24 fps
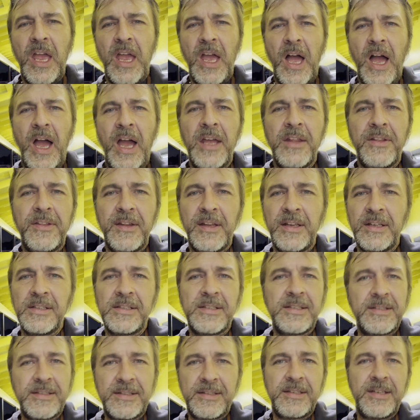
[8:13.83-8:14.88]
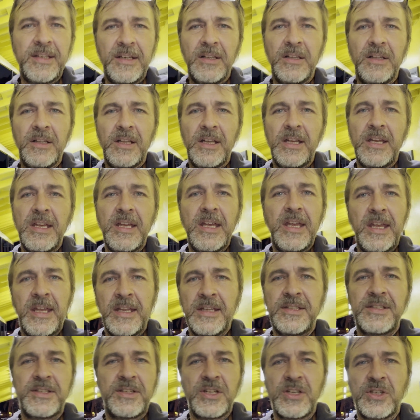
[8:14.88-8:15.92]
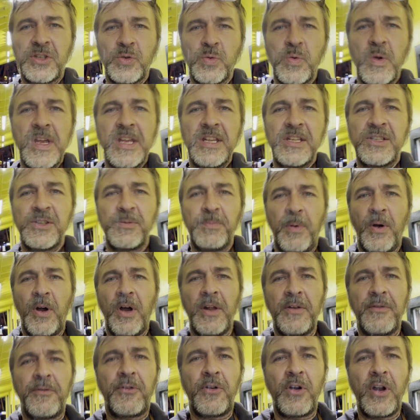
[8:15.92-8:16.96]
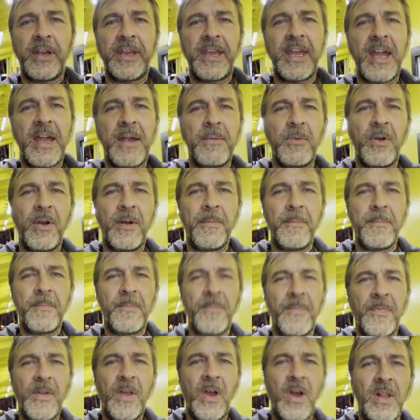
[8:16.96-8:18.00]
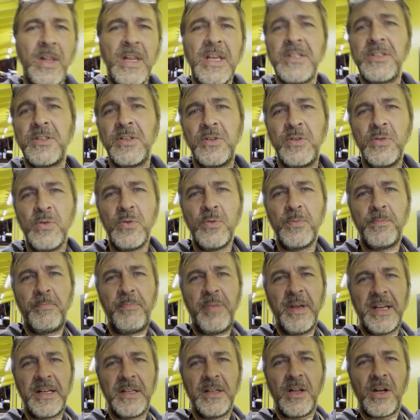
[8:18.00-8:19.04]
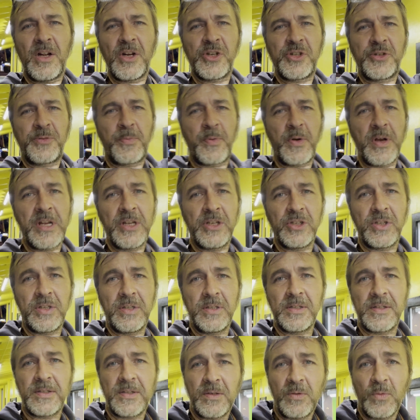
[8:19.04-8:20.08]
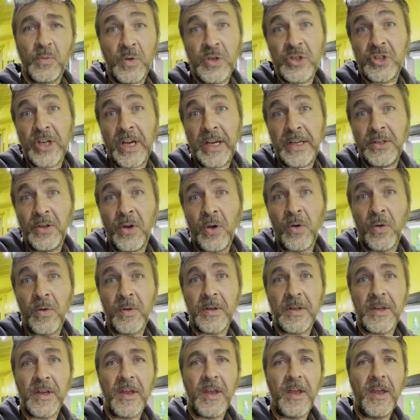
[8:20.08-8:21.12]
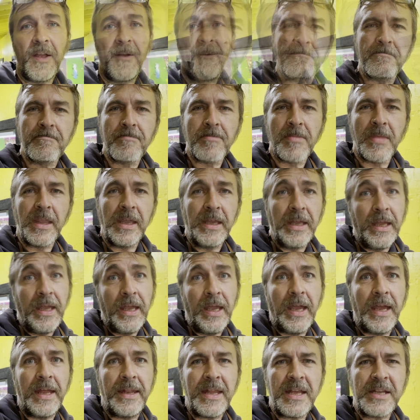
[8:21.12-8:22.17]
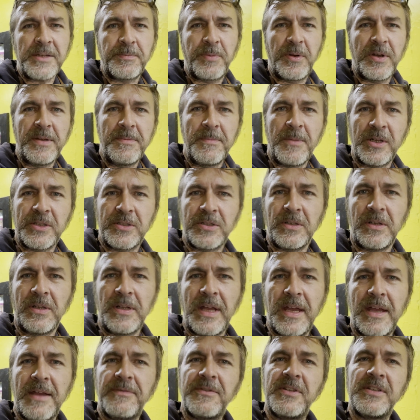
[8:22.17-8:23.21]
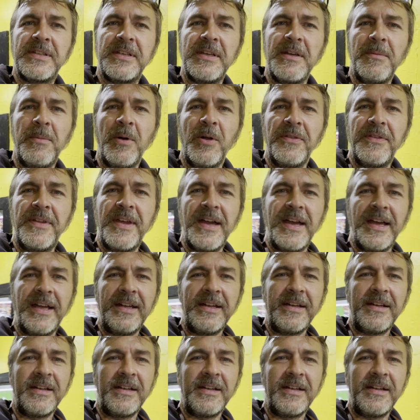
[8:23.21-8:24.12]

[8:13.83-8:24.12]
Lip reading: I think still it's the sweet spot for a camera, unless you do big, large prints, which I don't. And that's pretty much all I have to say about that.